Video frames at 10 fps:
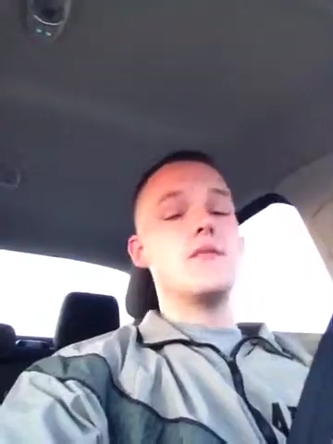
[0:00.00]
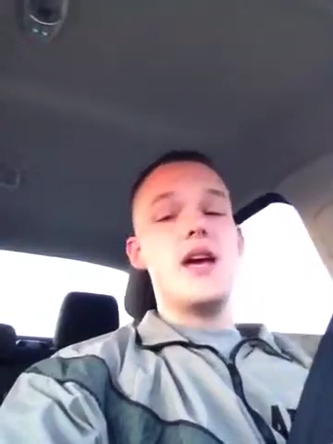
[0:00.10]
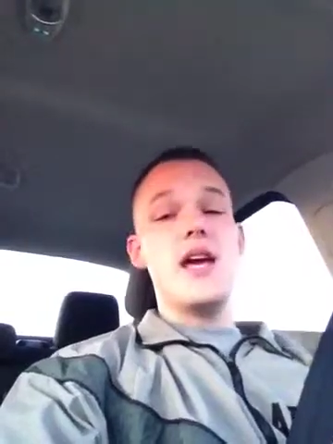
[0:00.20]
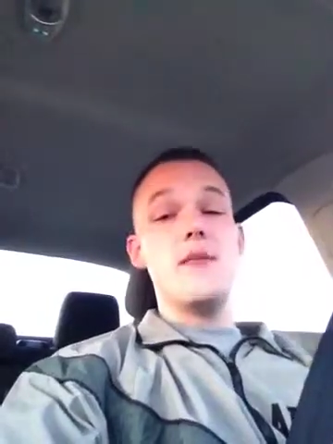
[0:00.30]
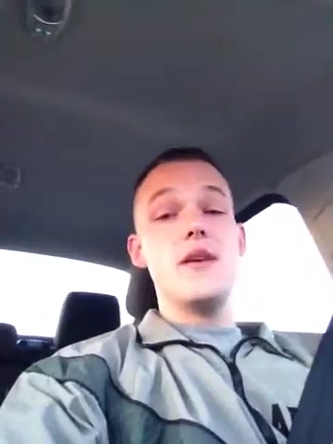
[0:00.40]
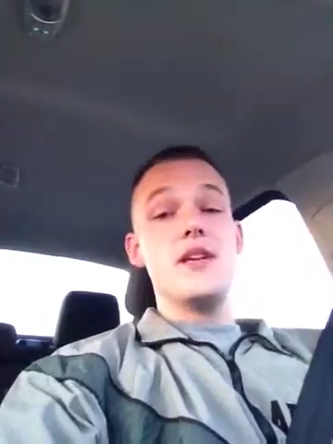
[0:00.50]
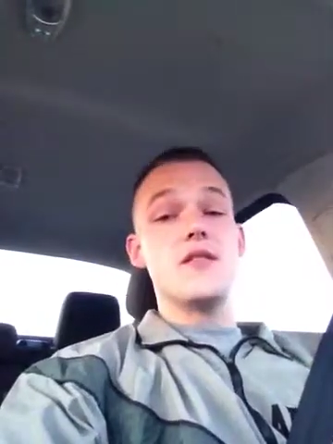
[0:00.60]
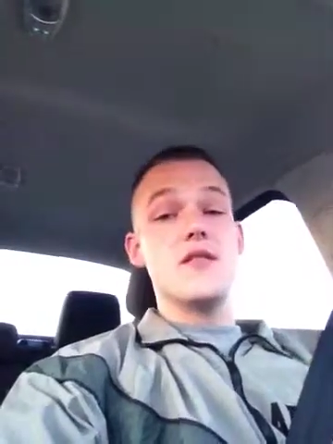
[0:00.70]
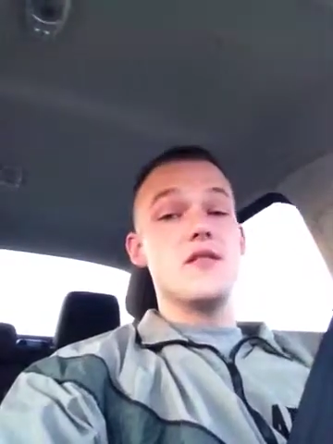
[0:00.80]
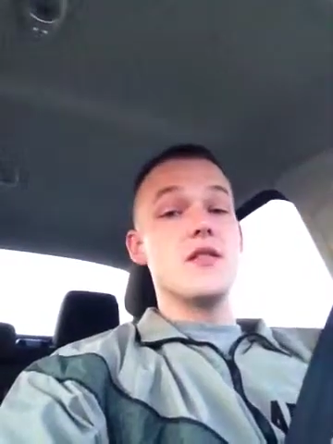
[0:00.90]
AA
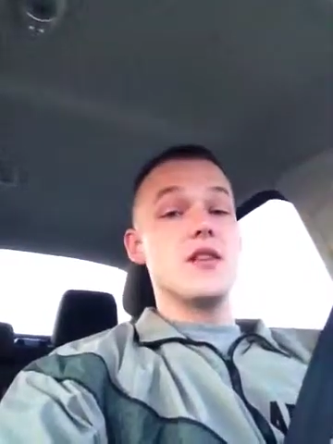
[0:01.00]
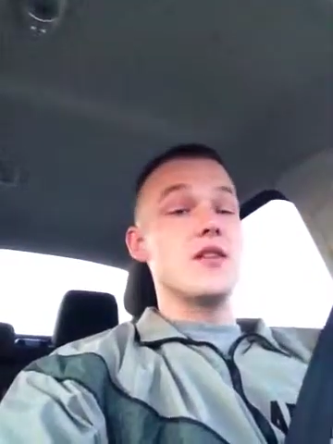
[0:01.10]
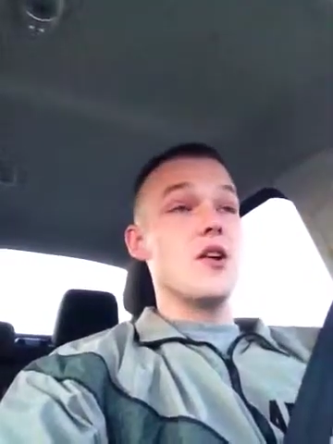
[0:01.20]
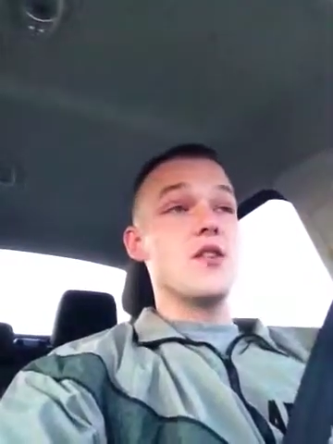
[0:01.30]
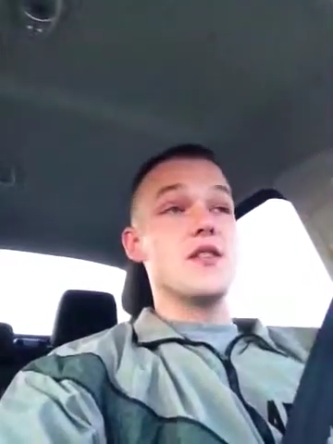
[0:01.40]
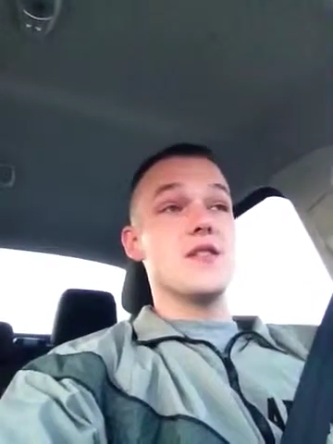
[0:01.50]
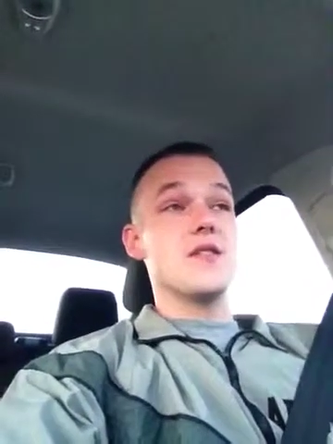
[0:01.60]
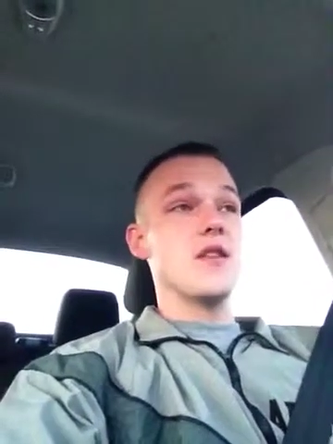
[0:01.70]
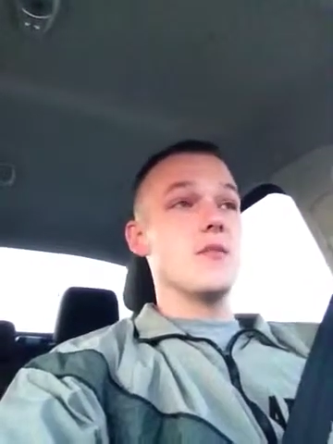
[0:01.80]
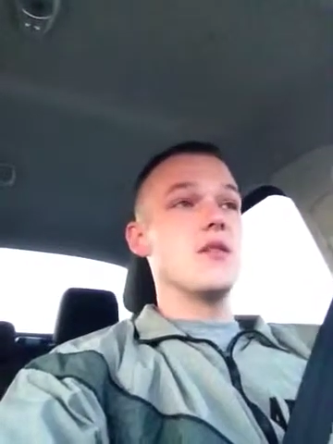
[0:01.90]
meetings are usually in churches or
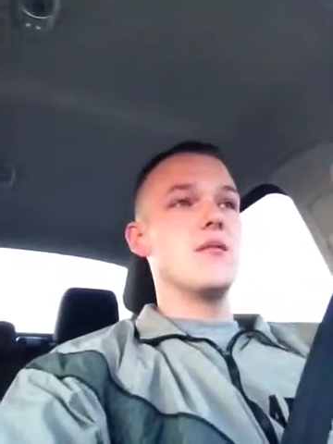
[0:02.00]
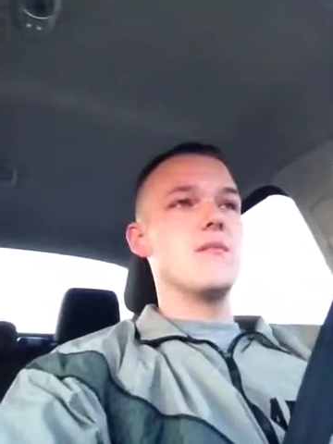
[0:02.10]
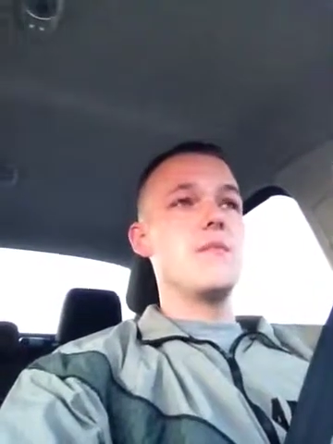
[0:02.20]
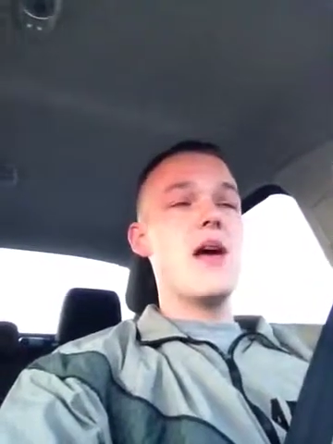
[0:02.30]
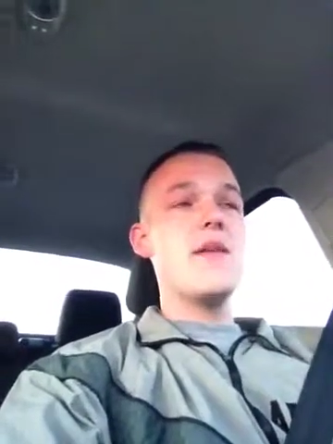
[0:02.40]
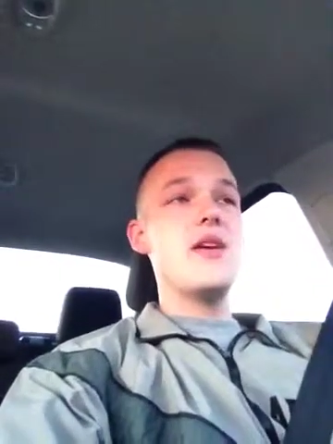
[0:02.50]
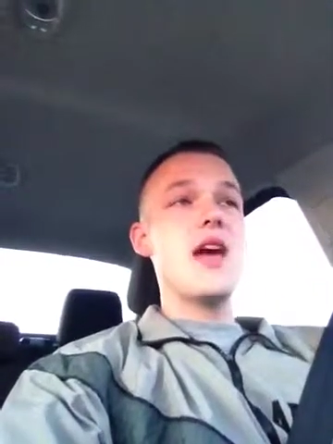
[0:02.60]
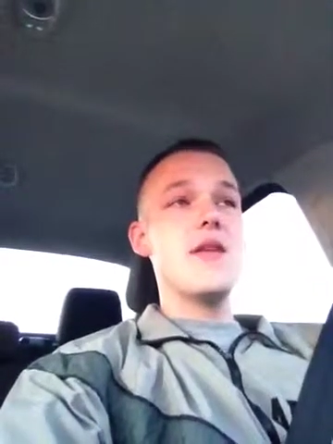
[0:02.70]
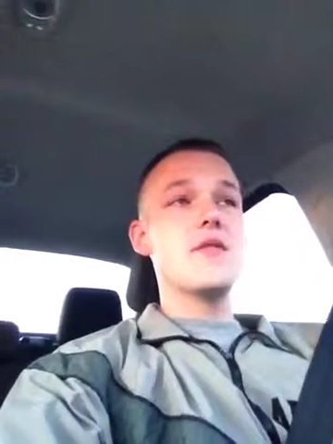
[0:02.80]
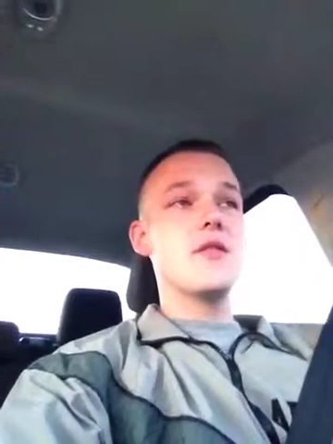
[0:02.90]
something. Maybe
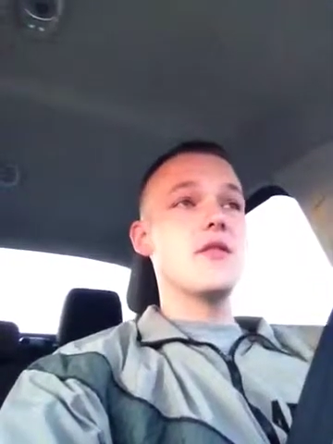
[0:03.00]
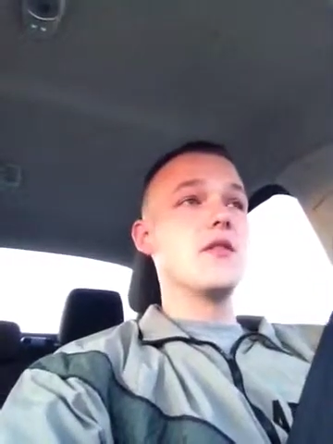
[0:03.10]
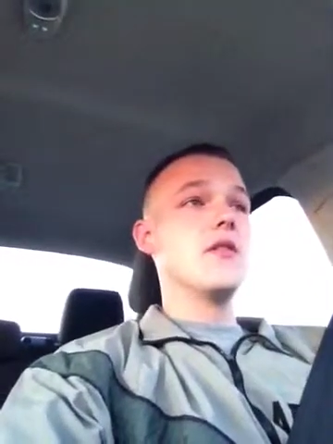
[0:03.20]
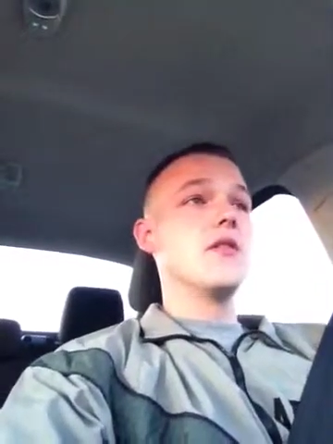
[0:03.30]
after,